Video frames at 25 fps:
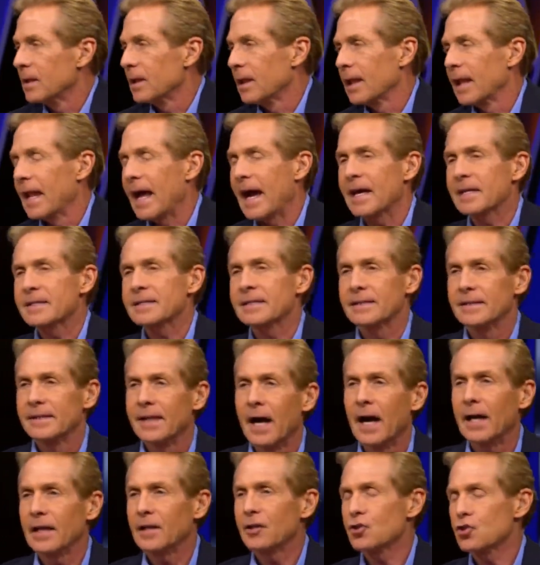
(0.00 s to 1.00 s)
last
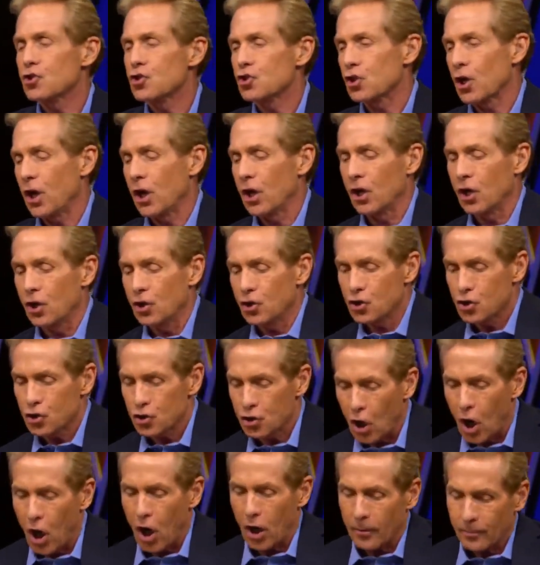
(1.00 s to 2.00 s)
night, Shannon
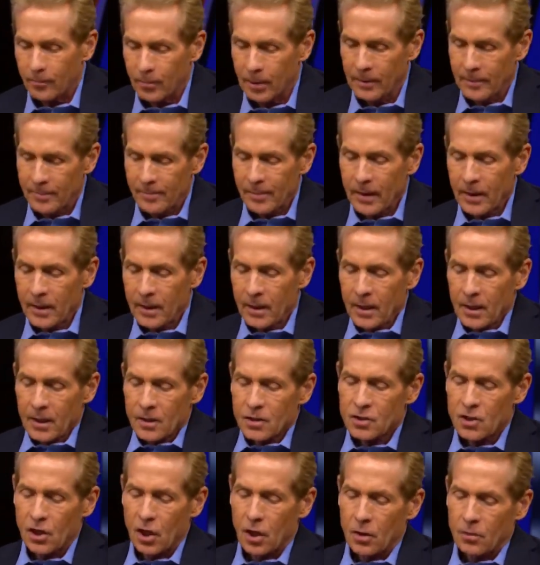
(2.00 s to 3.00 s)
Sharp.
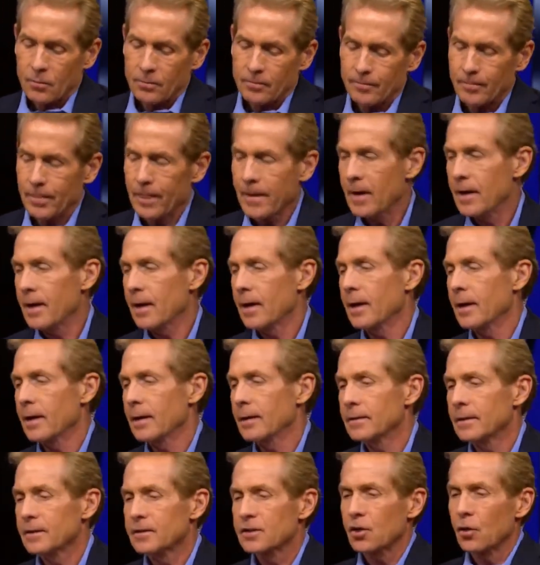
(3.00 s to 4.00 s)
So,
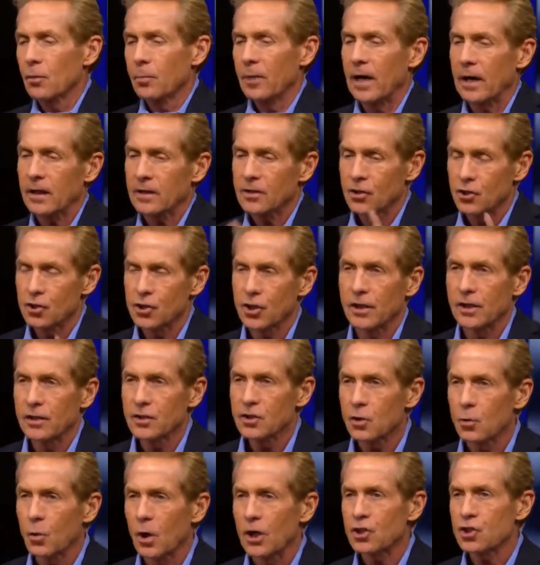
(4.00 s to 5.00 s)
let's go back to Jenny's
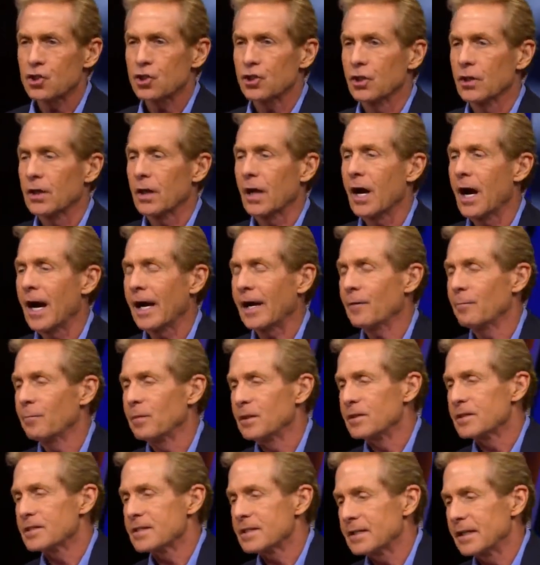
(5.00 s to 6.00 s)
question. I have
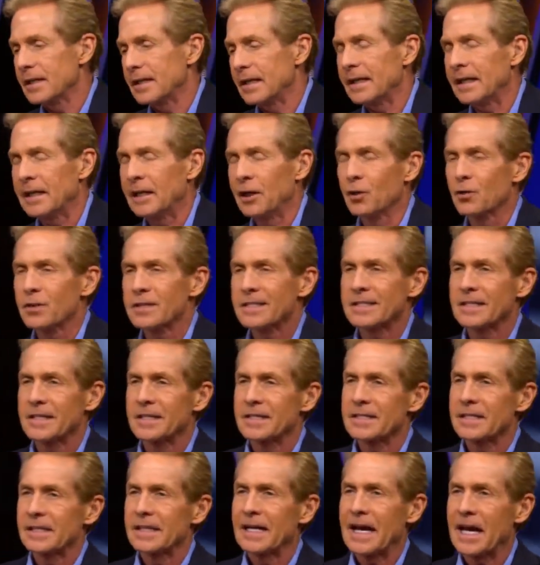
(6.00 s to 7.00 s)
been sitting here
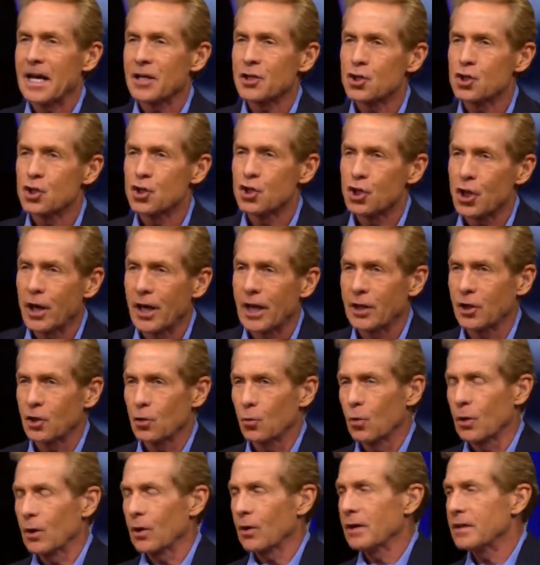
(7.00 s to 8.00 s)
since last
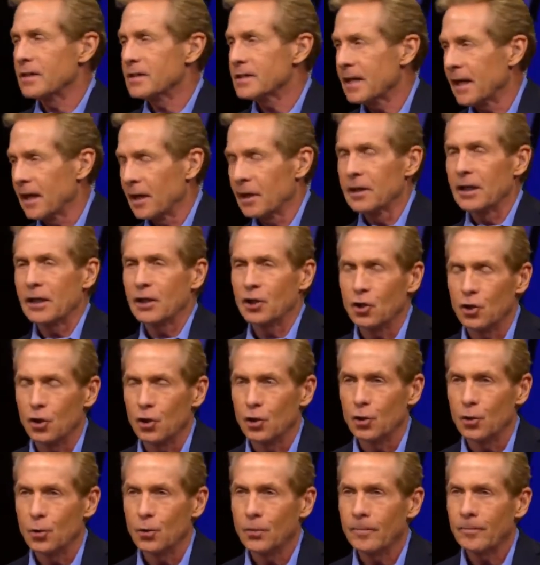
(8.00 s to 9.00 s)
January telling
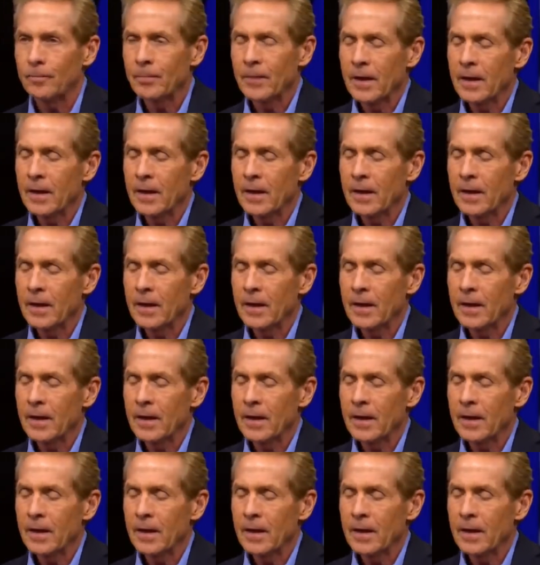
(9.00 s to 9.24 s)
you